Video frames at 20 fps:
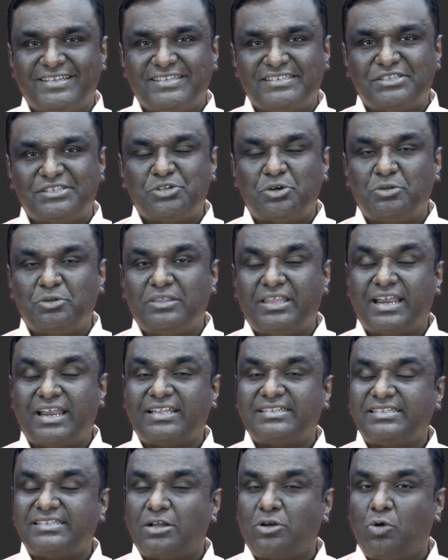So there
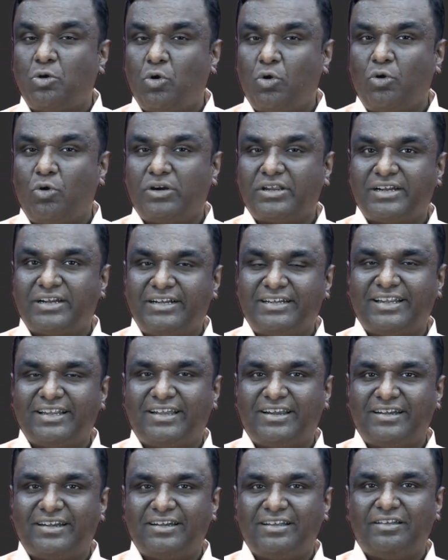is a code
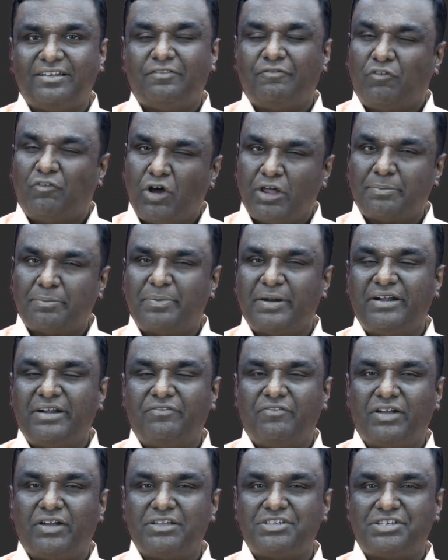written for print
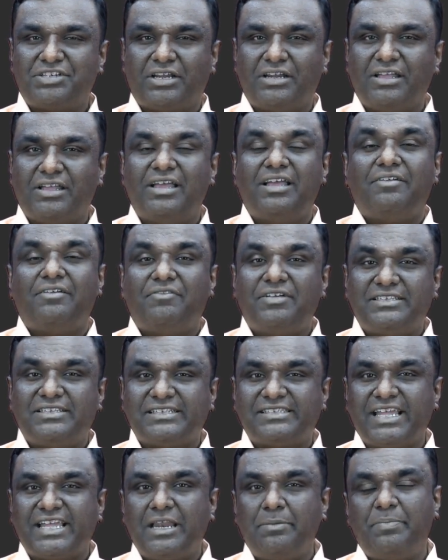function which
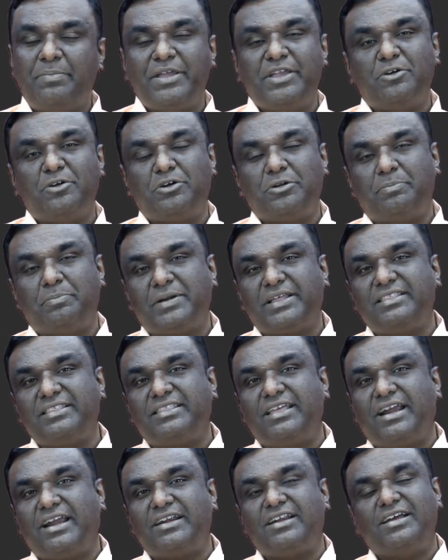is helping you to
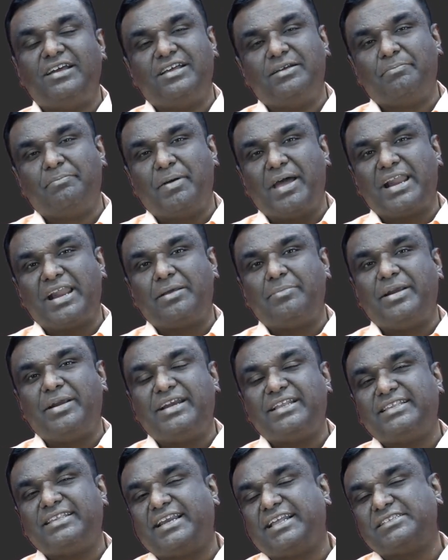print that
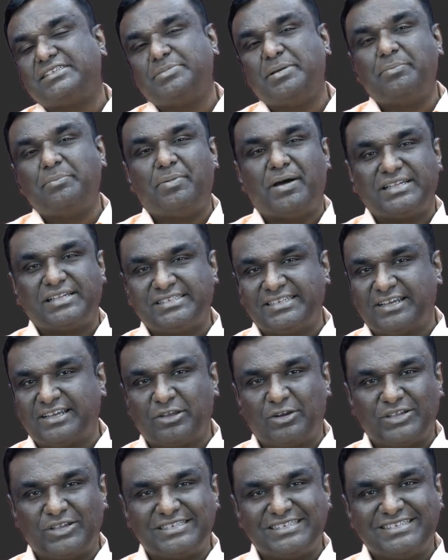parameter that has been passed
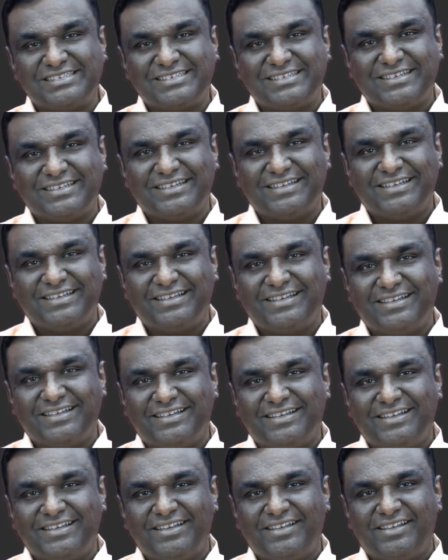across.
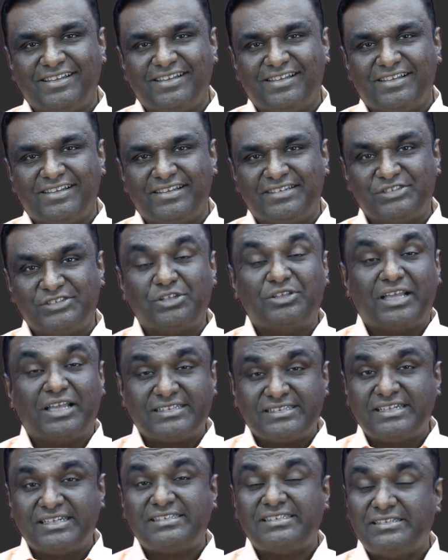So
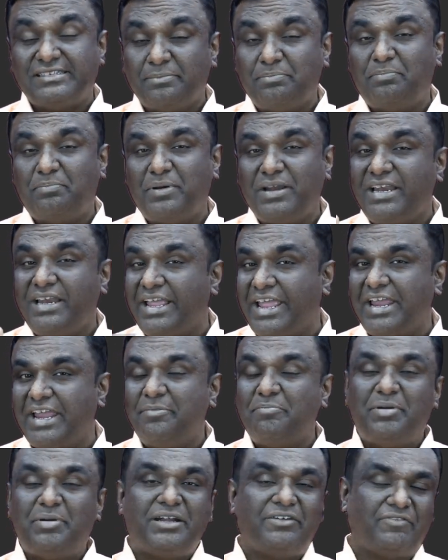that's a simple
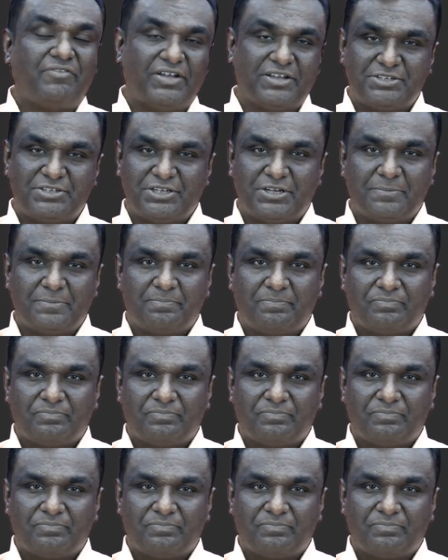inbuilt function.